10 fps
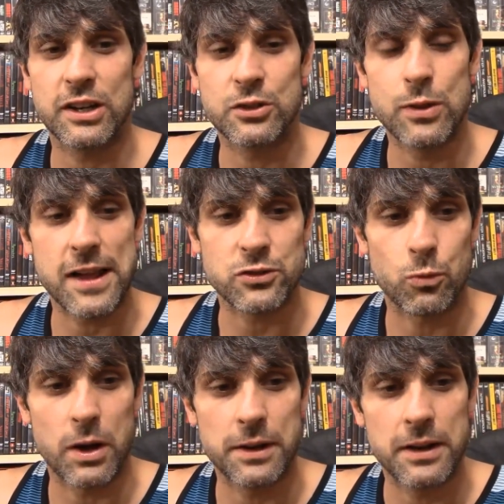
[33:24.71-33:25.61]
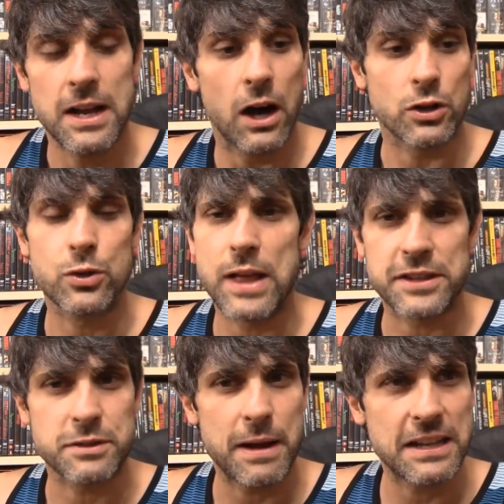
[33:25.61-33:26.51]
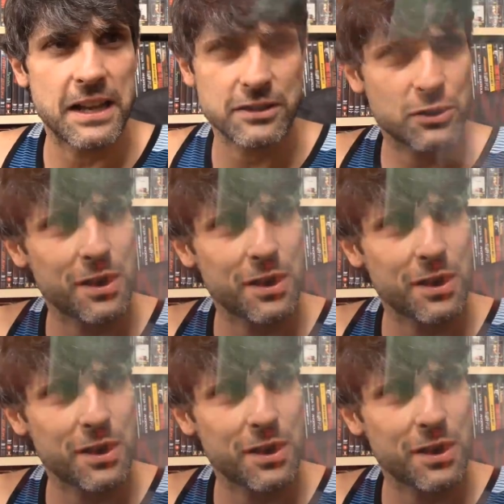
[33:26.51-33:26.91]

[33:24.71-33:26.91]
in 2001 or 2000 Maniacs. Is it